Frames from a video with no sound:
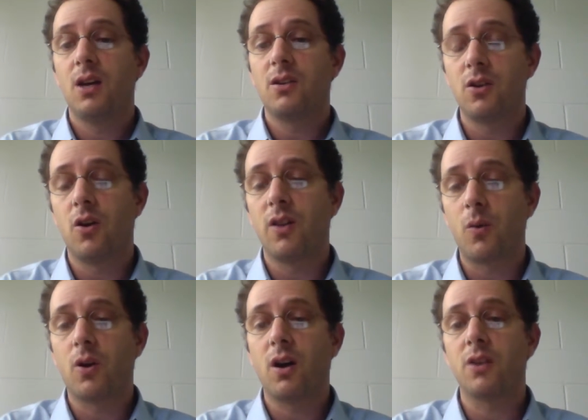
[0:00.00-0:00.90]
to know that
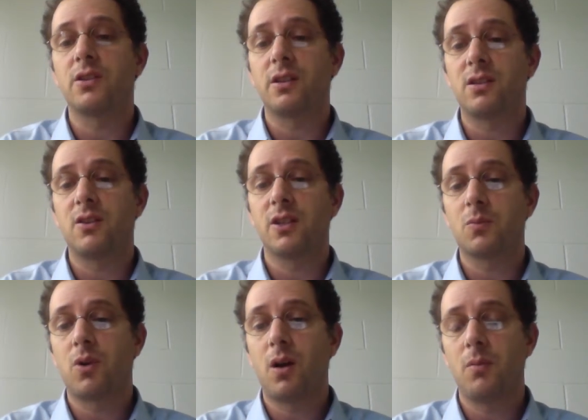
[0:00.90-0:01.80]
we're causing a serious
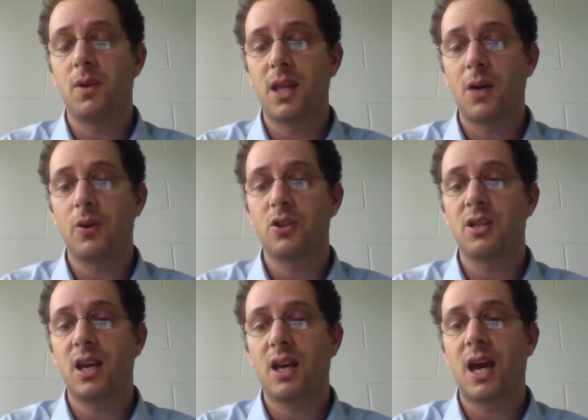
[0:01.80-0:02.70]
problem and that we should
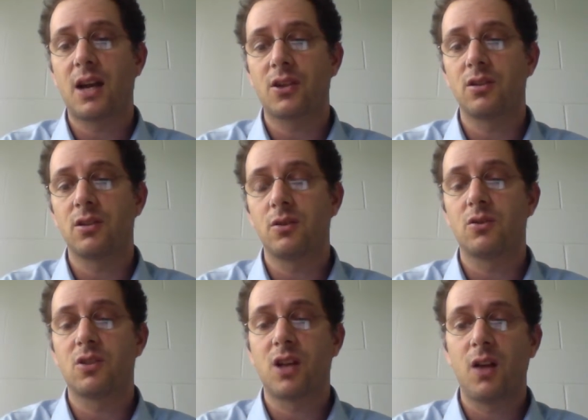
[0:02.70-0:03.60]
take action to
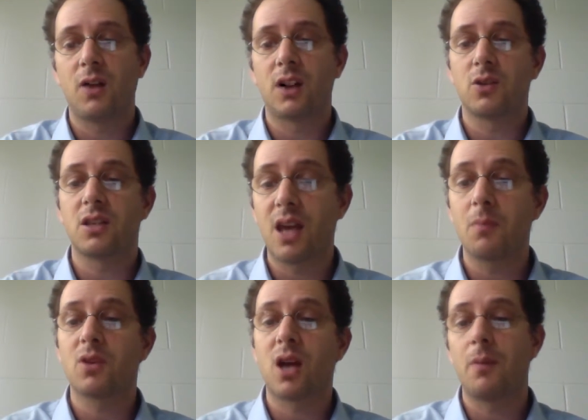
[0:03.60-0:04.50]
solve it. So at the same
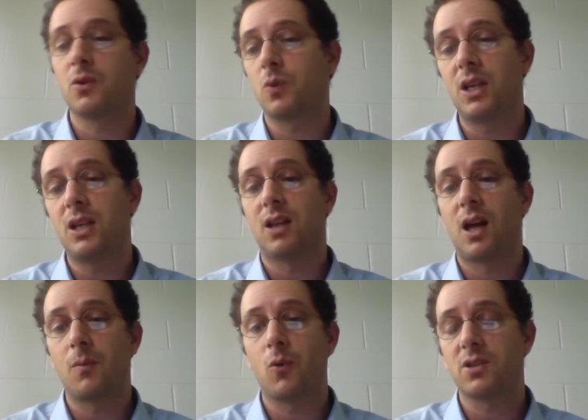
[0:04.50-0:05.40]
time as we need a
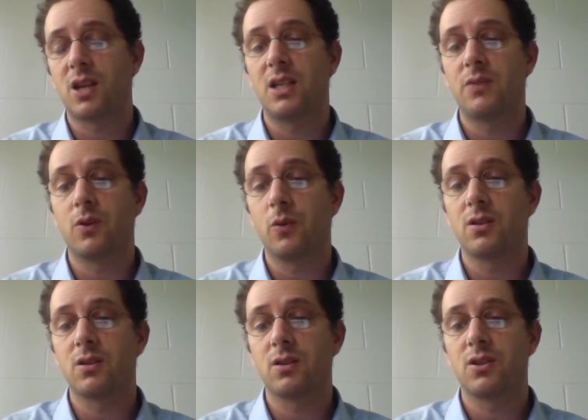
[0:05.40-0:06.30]
lot more scientific
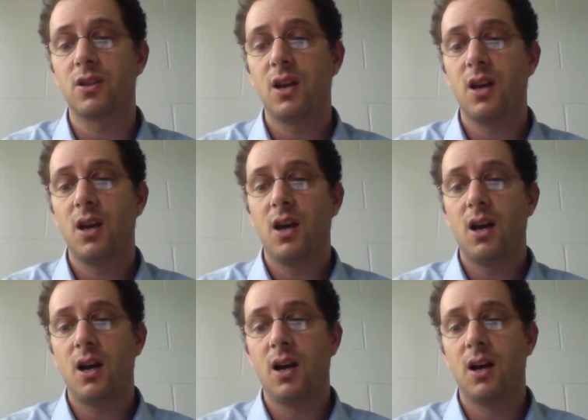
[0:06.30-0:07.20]
research
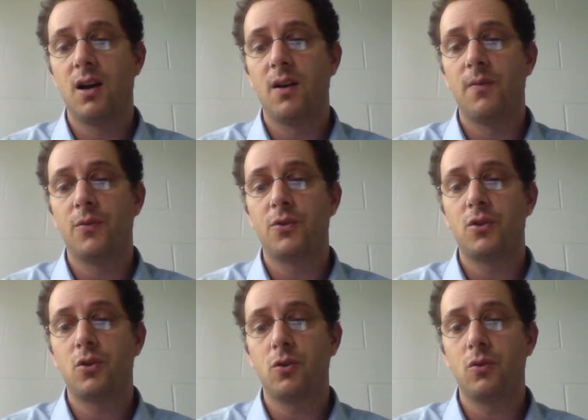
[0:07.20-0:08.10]
uh,
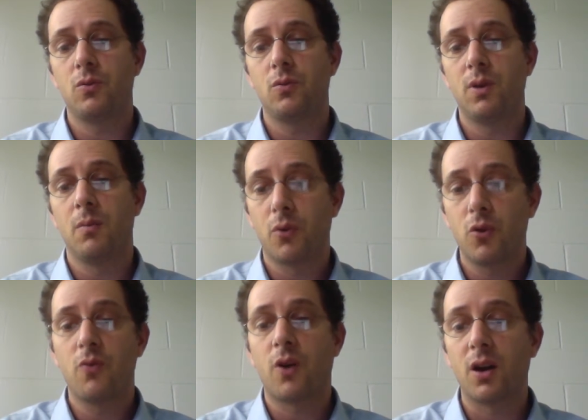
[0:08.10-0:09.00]
to
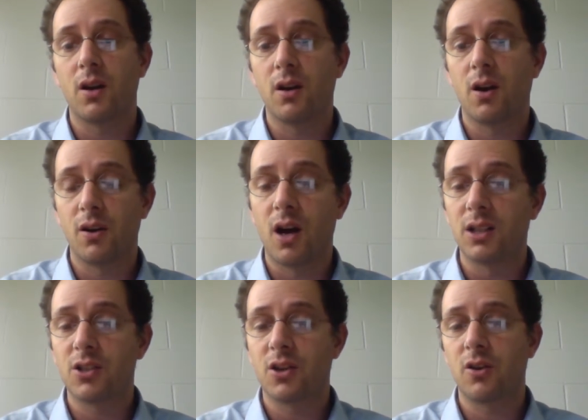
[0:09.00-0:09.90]
improve our, our
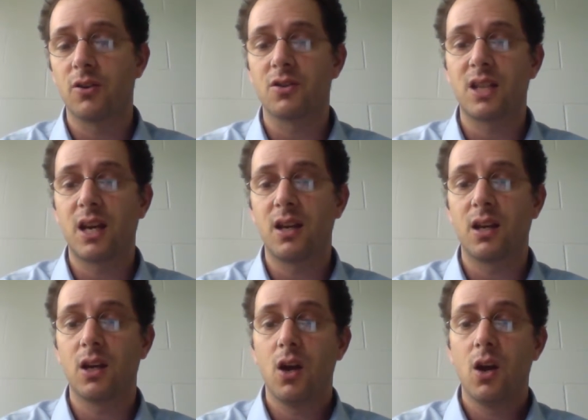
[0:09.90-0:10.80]
knowledge and our understanding,